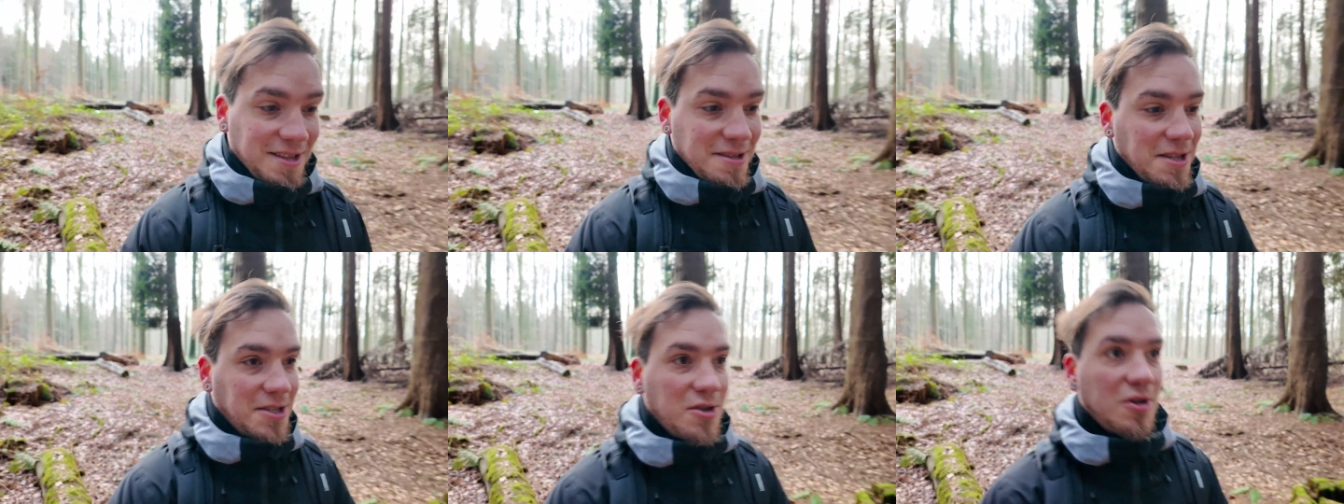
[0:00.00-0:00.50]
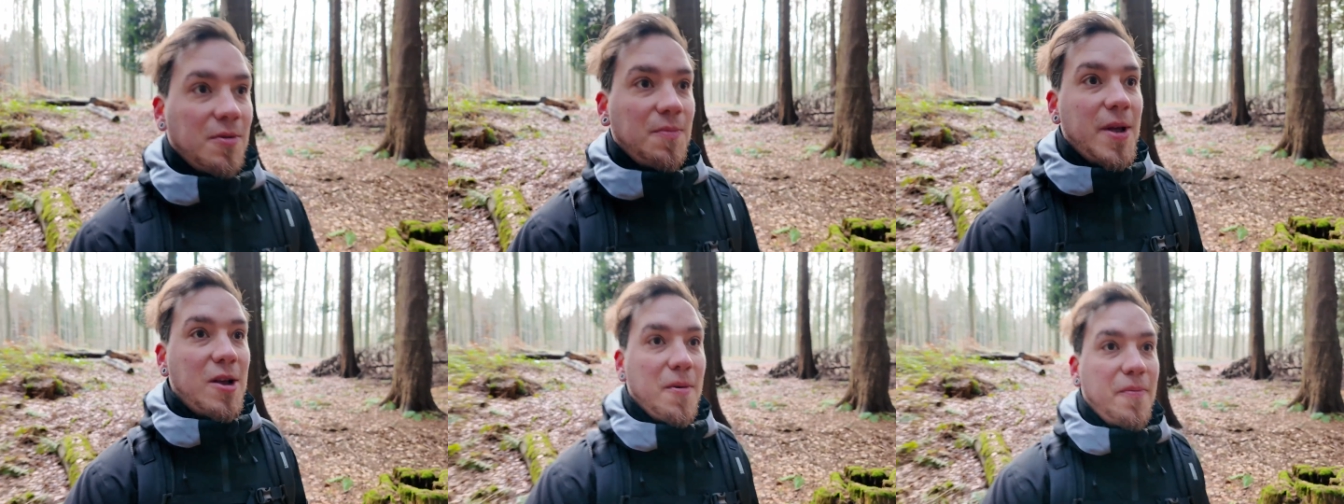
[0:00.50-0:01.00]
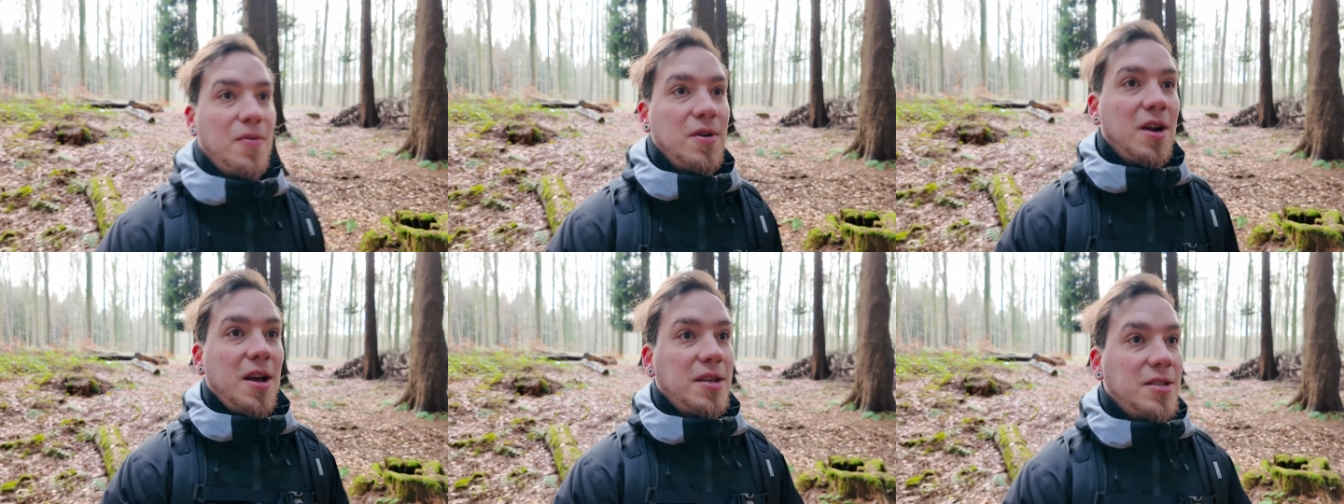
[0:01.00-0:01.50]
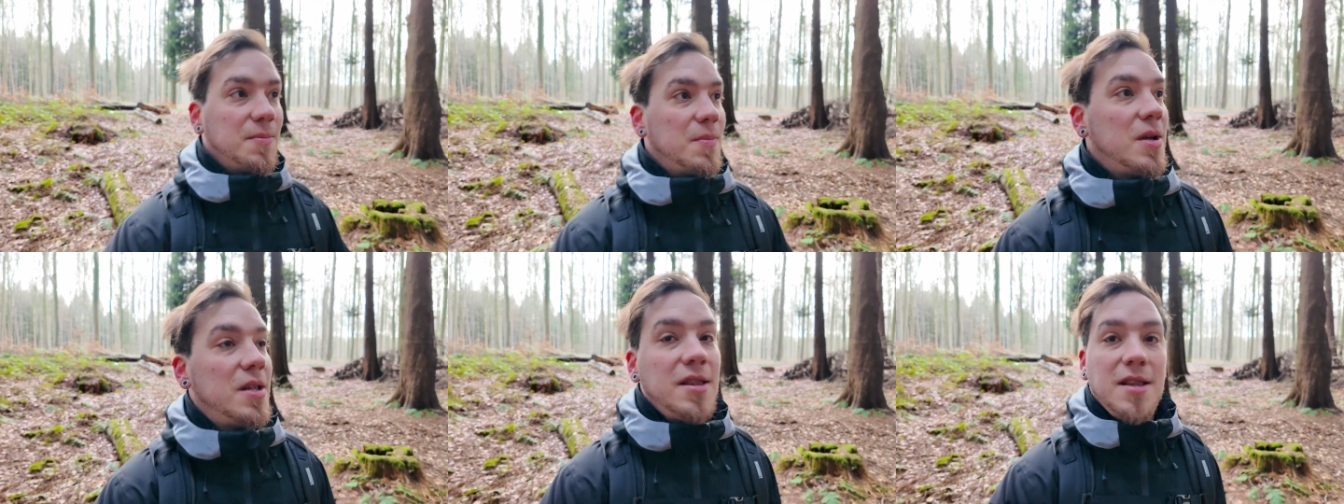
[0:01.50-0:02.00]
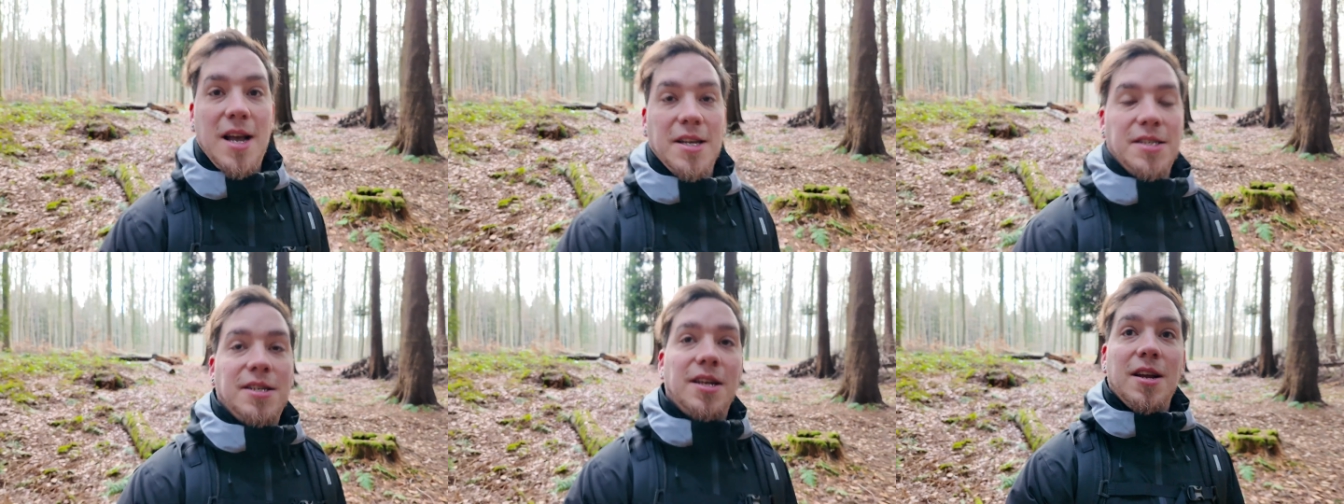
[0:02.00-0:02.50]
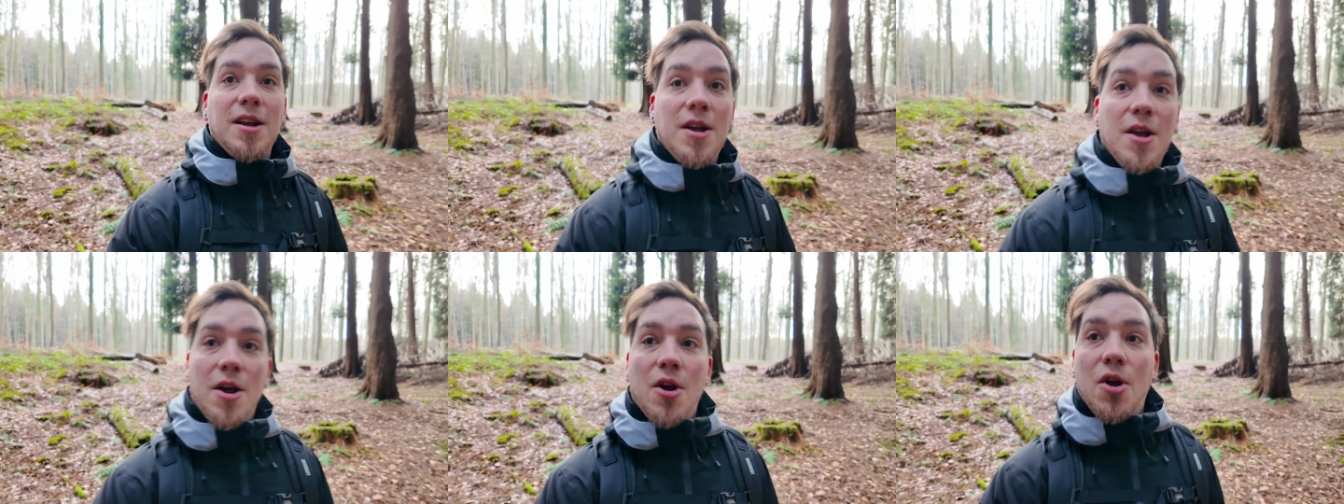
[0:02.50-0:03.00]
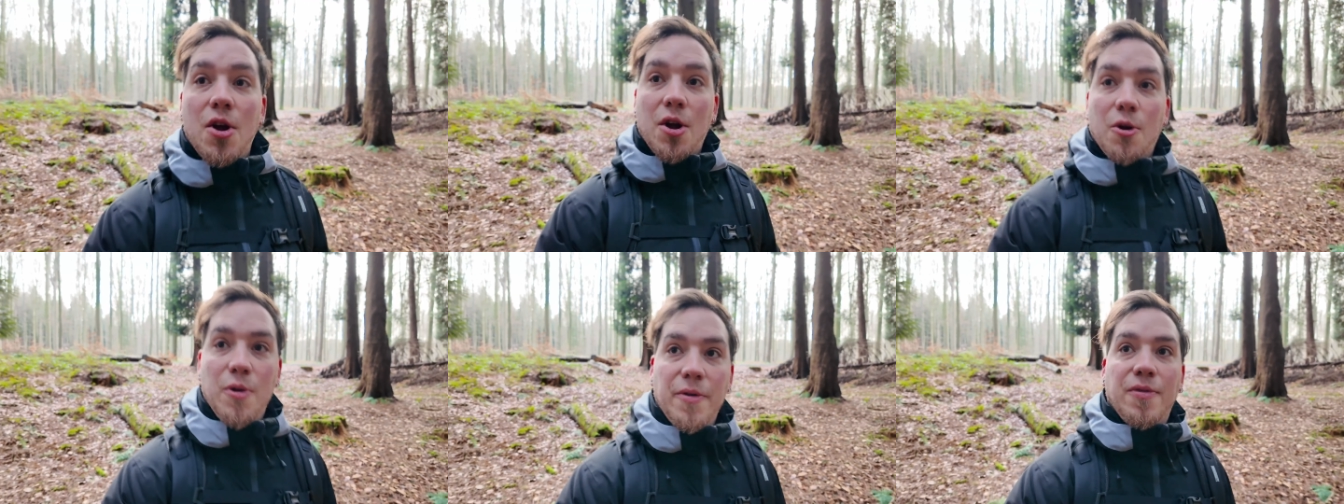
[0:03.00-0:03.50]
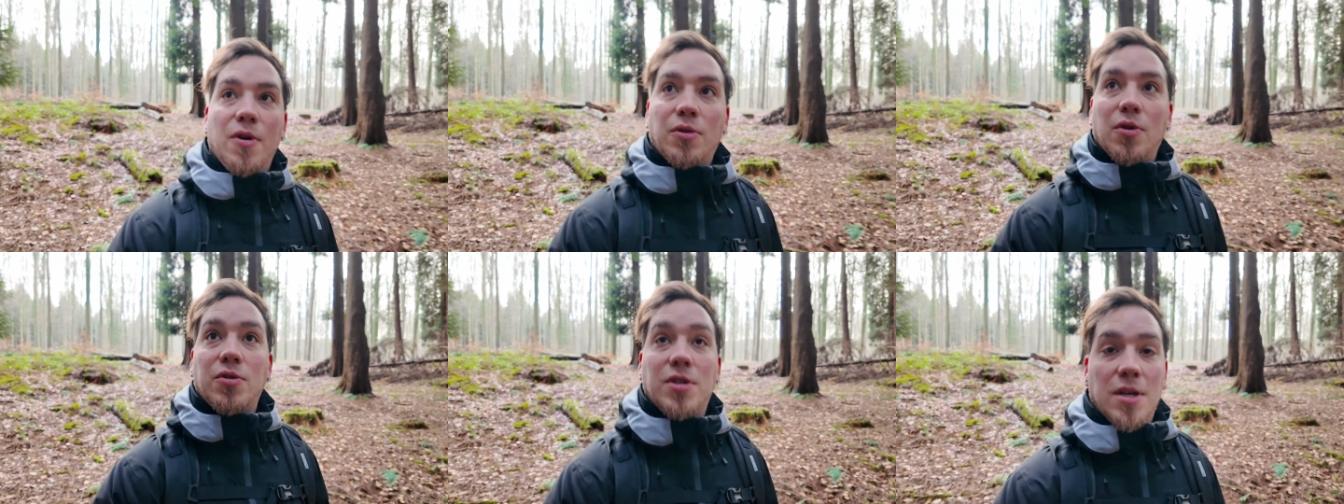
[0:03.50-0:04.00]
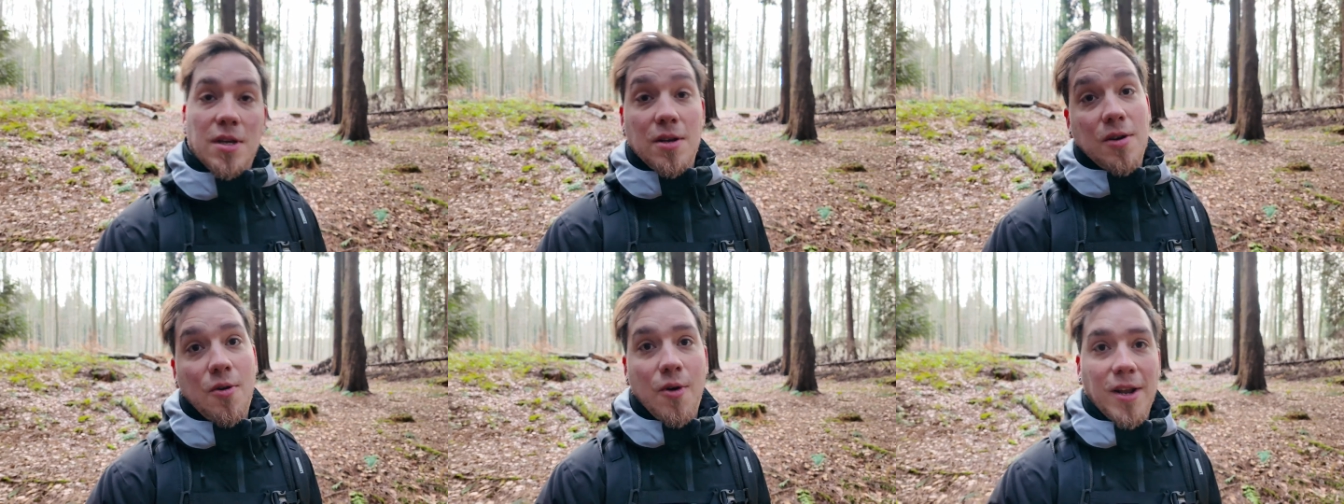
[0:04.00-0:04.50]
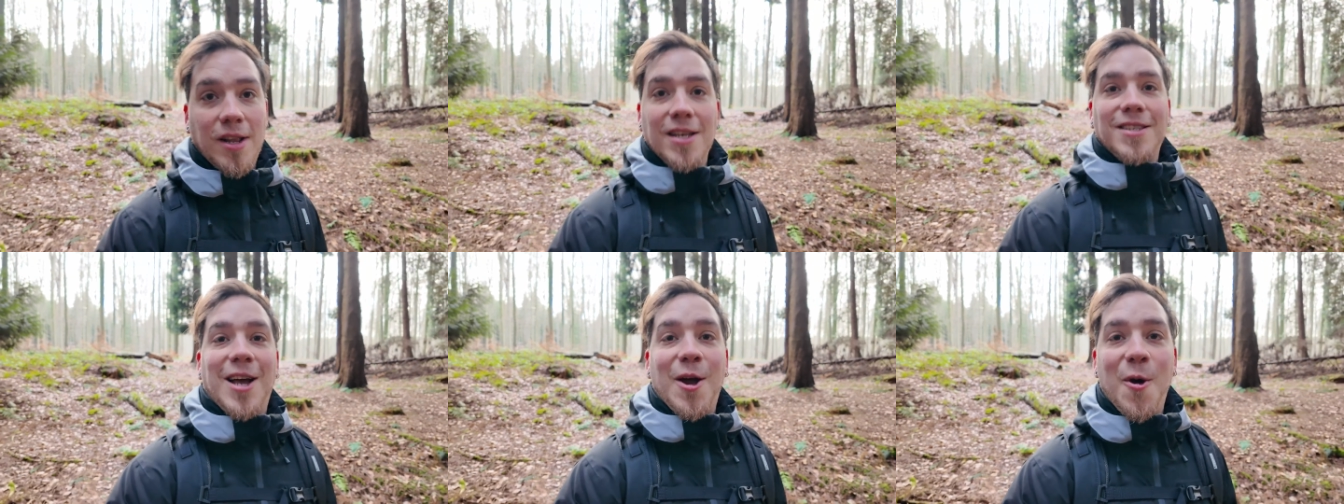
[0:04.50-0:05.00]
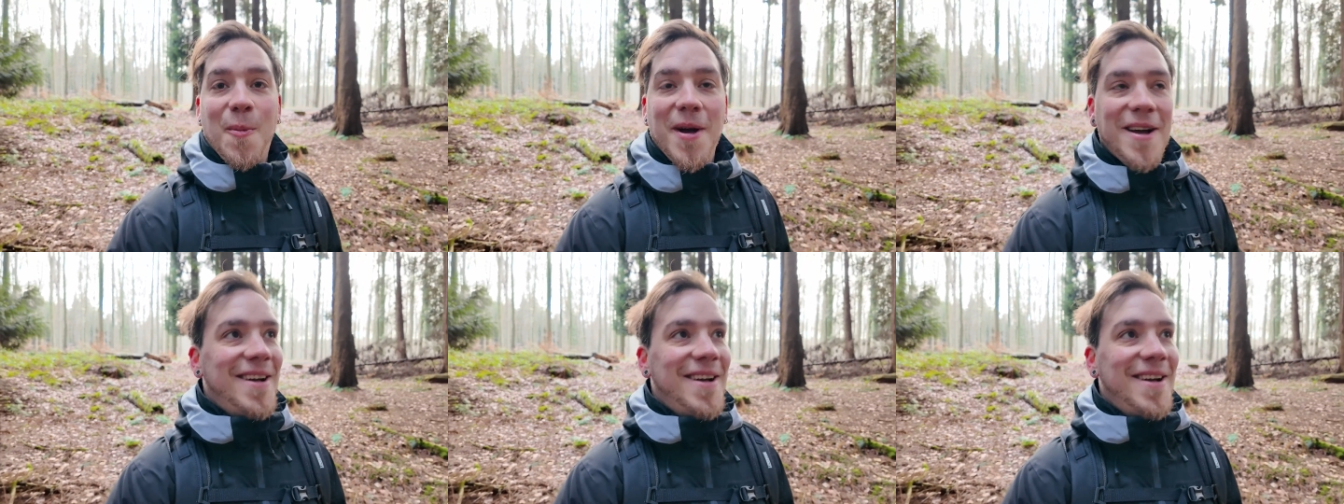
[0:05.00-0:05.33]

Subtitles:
that's gonna make up for some nice green photos, or at least I hope.